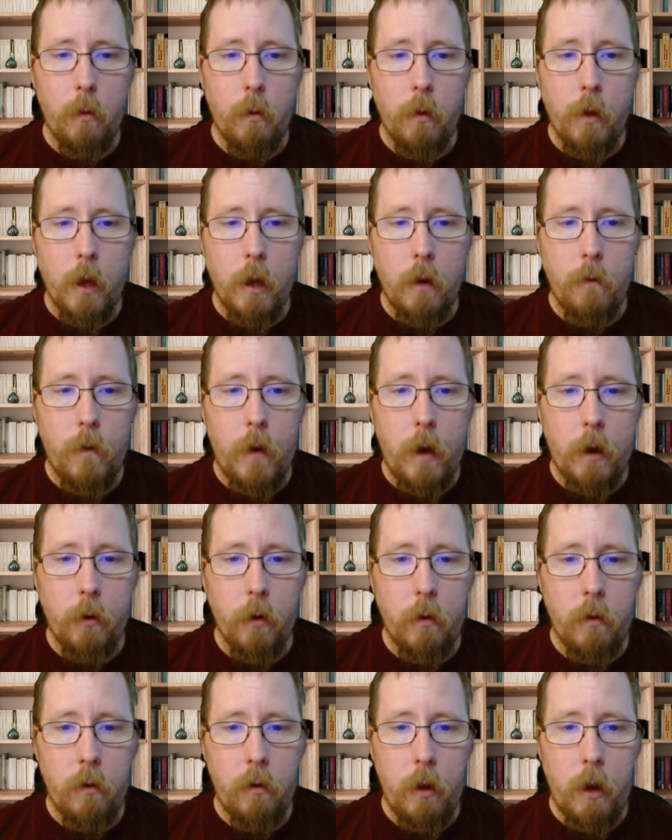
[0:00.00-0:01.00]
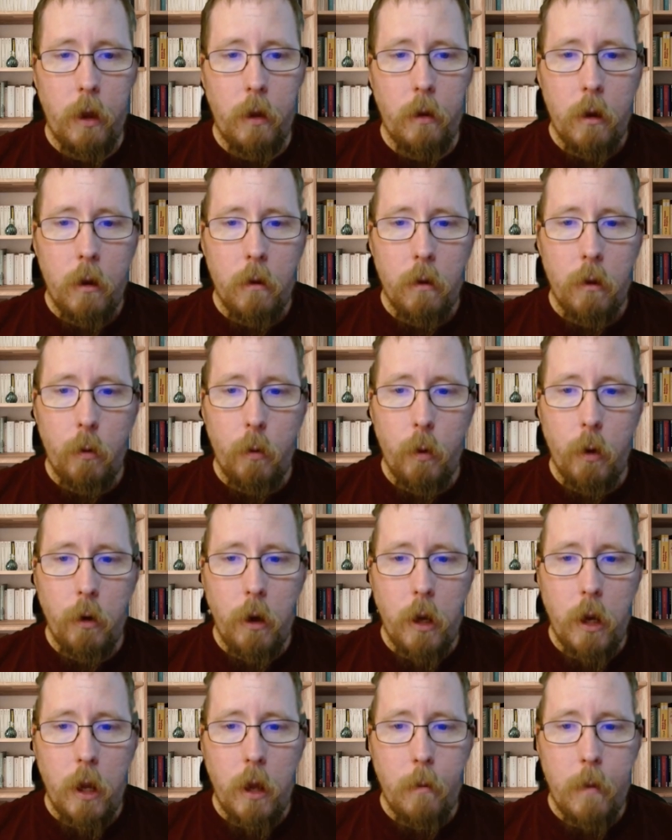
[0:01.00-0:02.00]
with the Confederacy. The
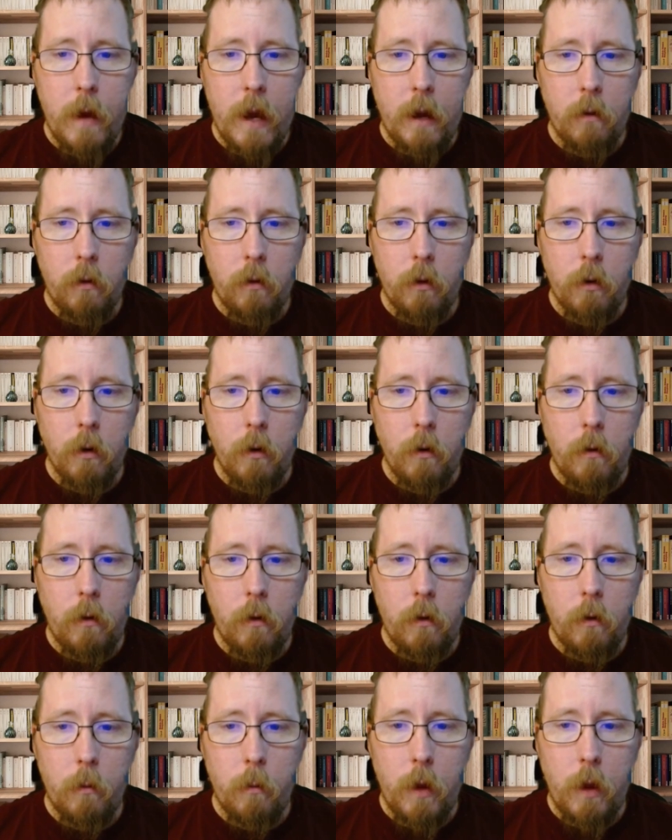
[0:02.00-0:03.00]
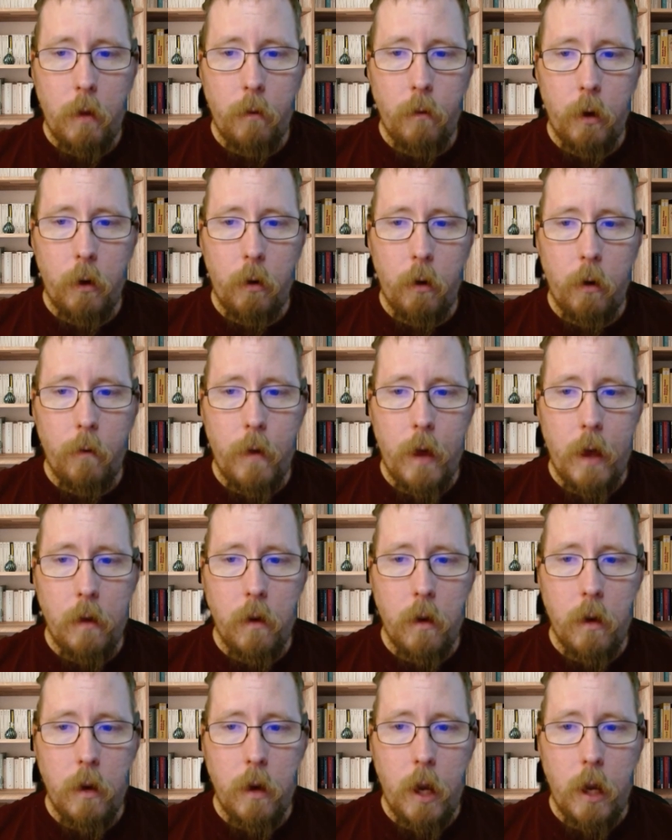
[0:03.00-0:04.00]
Wounded Knee Massacre is a pivotal event
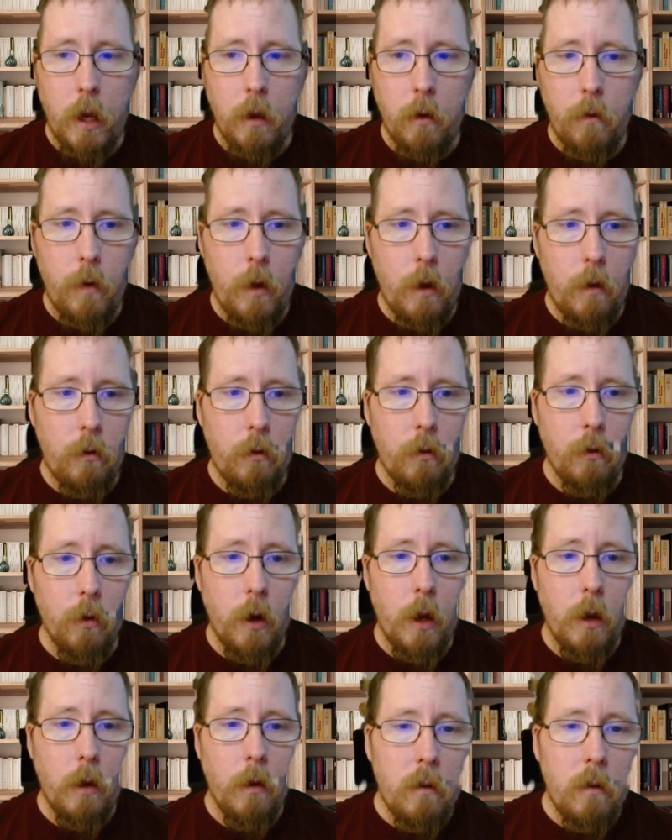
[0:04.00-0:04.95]
in Native history.